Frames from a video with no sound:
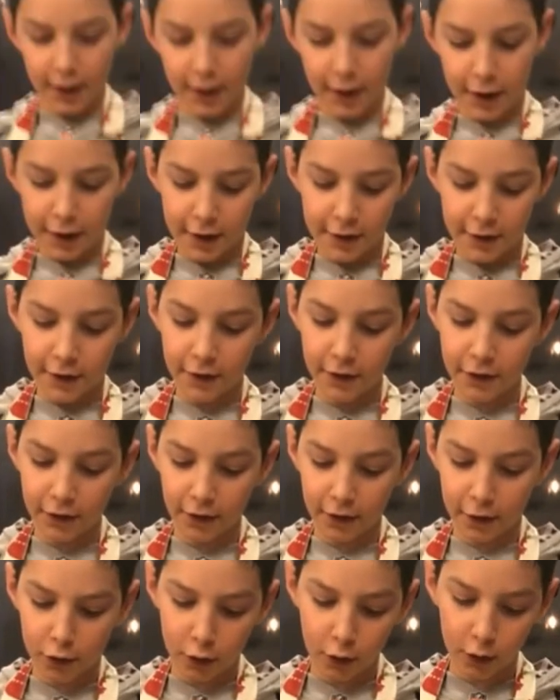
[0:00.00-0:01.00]
but
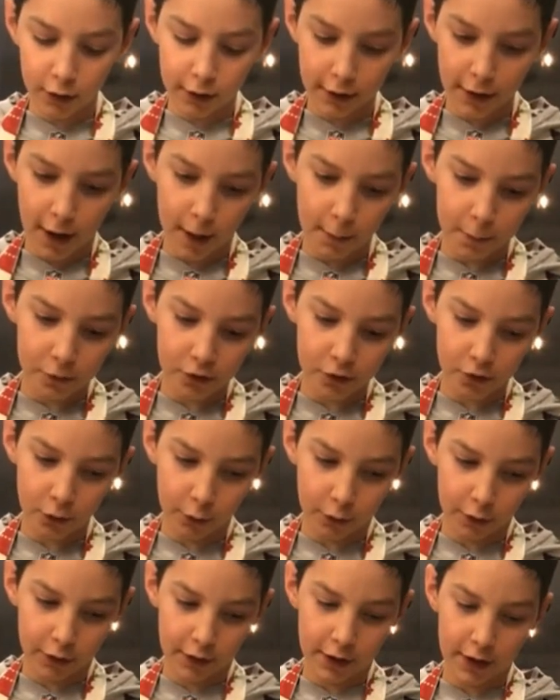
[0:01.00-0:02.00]
you're going to want to
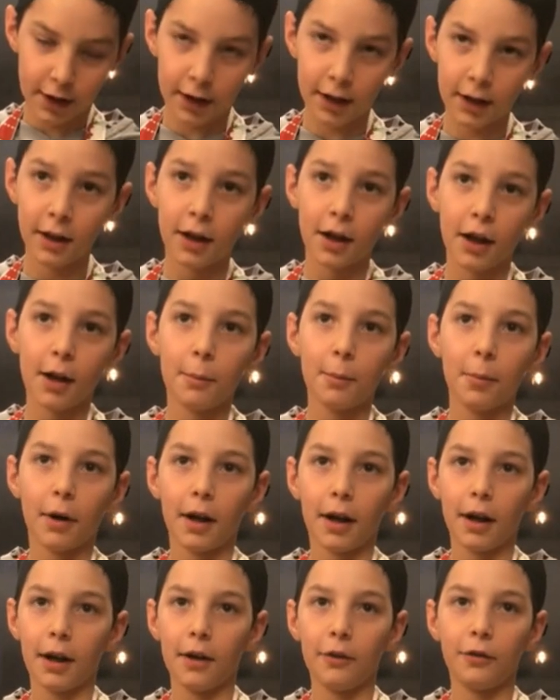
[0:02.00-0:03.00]
take your
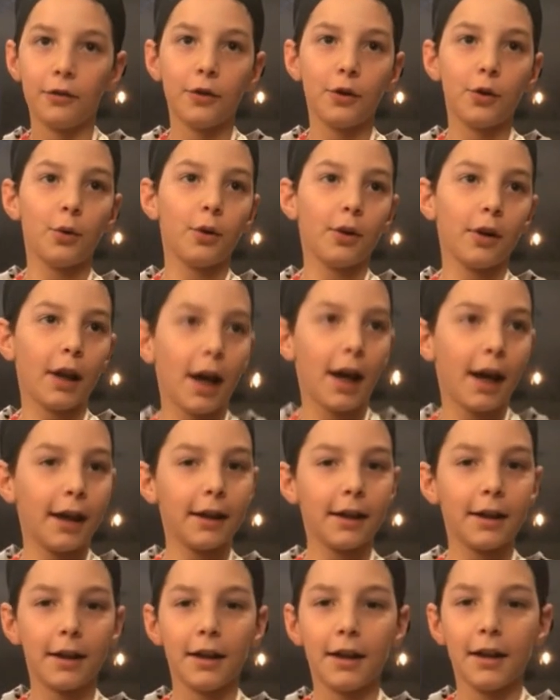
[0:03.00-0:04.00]
fingers,
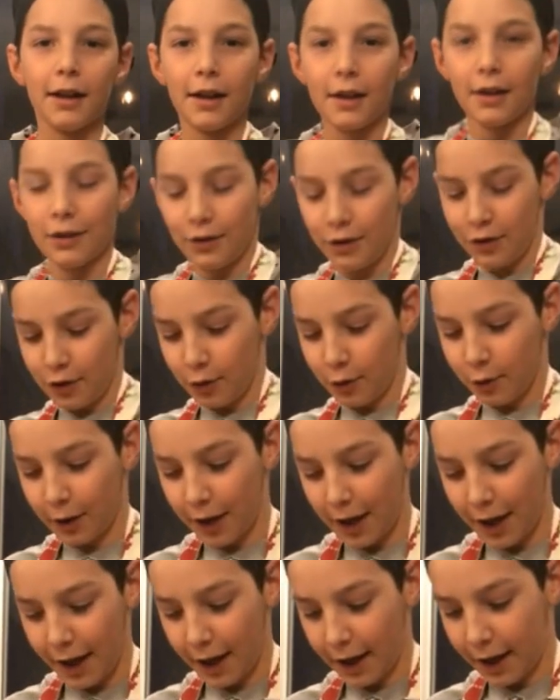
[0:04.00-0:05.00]
just like 3
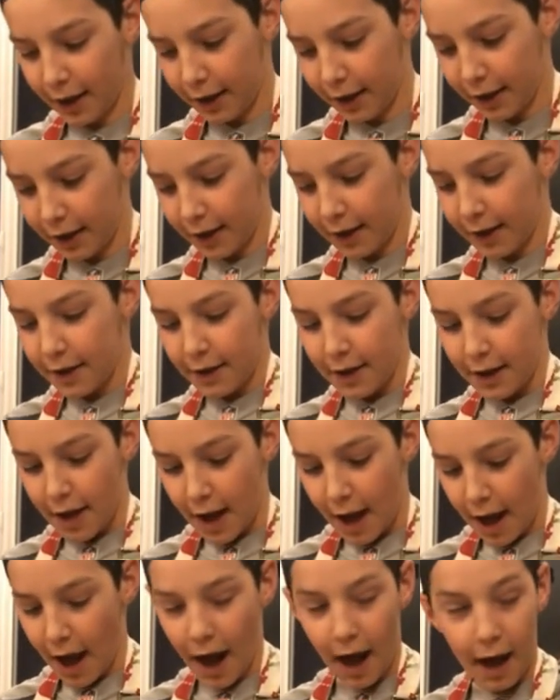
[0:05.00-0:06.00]
fingers or 2
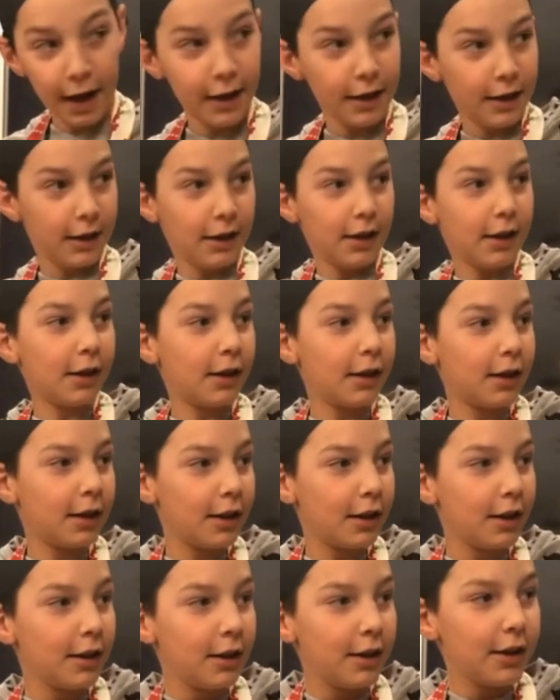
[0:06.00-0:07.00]
fingers, and just poke
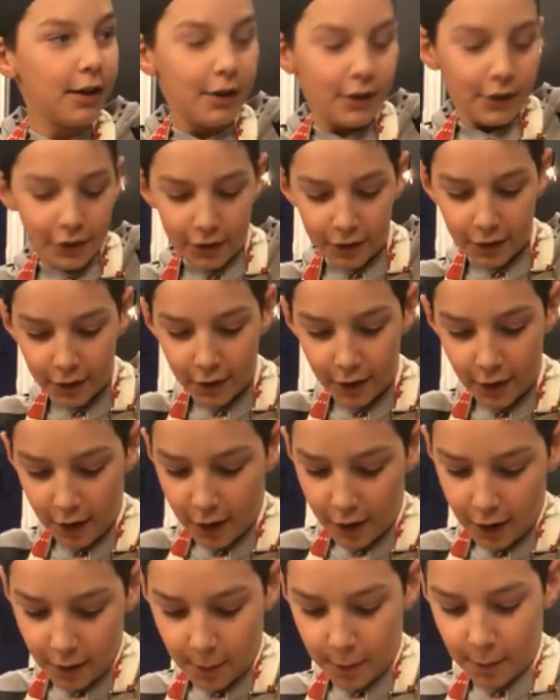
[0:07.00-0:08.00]
holes and
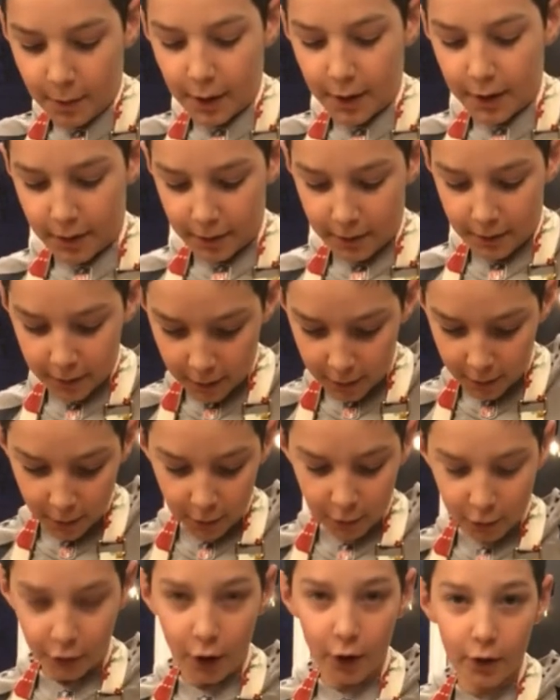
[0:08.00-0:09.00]
make little pocket
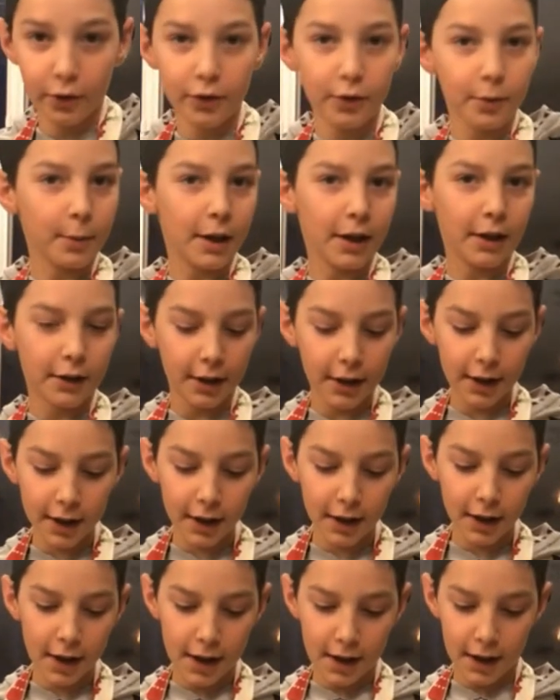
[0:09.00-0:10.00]
marks. And then we put
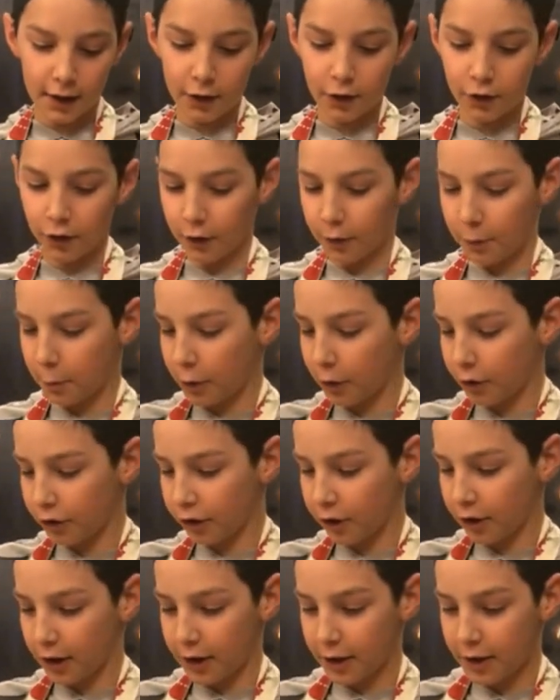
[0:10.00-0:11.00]
some rosemary on it
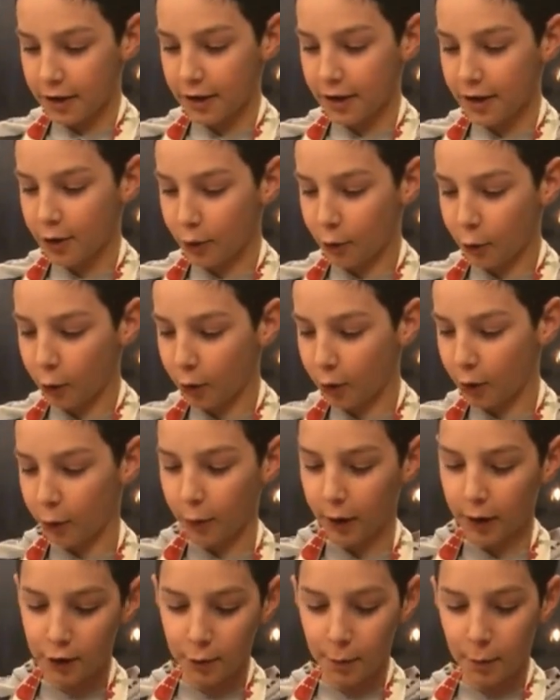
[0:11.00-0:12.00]
and a bit of
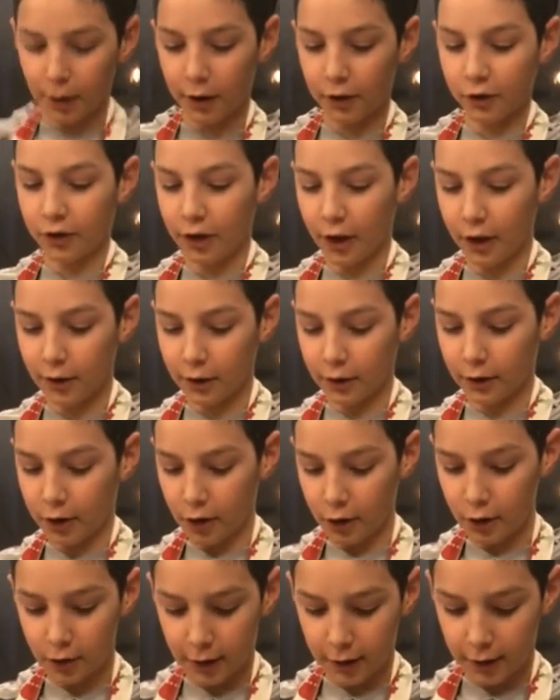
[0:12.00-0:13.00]
sea salt,
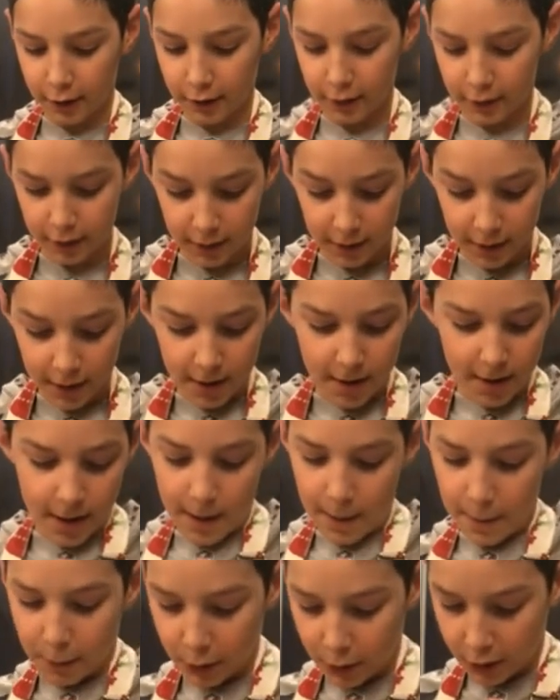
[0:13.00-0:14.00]
and we're going to
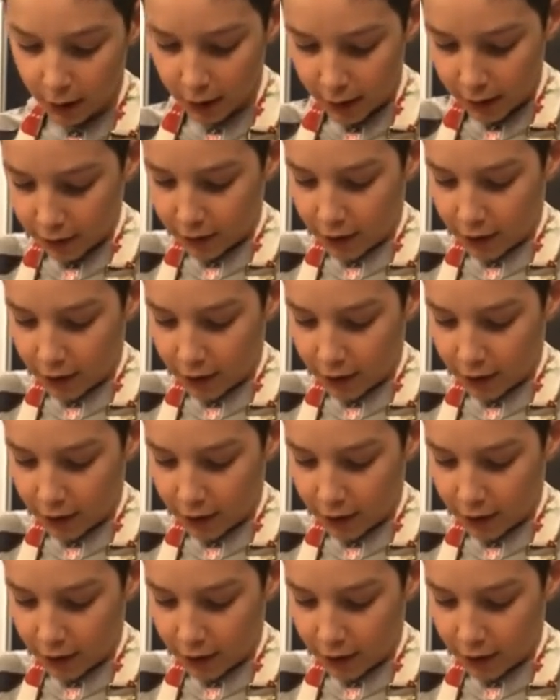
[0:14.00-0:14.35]
cover it